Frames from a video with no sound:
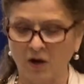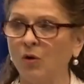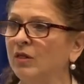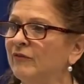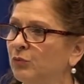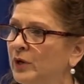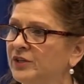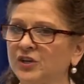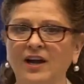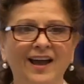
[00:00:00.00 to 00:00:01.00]
all of
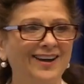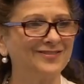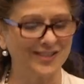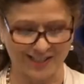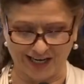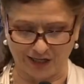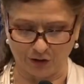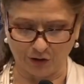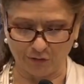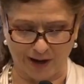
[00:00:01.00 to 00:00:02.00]
which I have to say
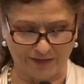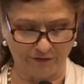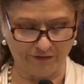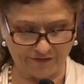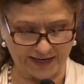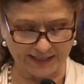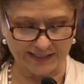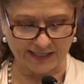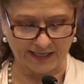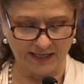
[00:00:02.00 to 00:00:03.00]
look rather
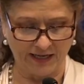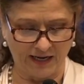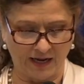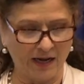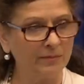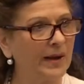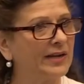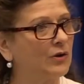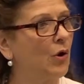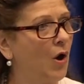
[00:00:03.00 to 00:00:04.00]
fancy and
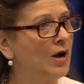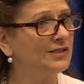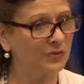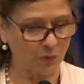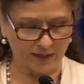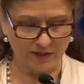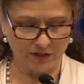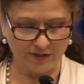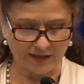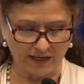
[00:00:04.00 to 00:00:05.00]
might cause one
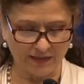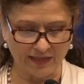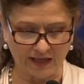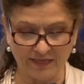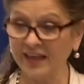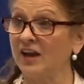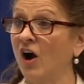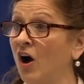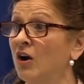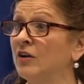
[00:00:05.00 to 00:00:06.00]
to think that they
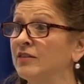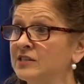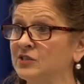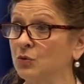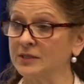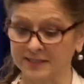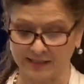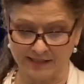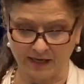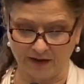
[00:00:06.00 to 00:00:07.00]
are the
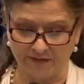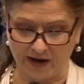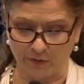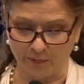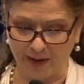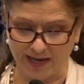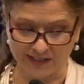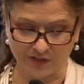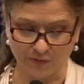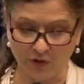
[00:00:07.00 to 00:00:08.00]
sources of our
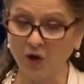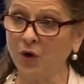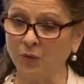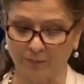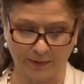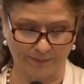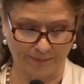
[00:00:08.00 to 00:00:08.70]
pastoral hope.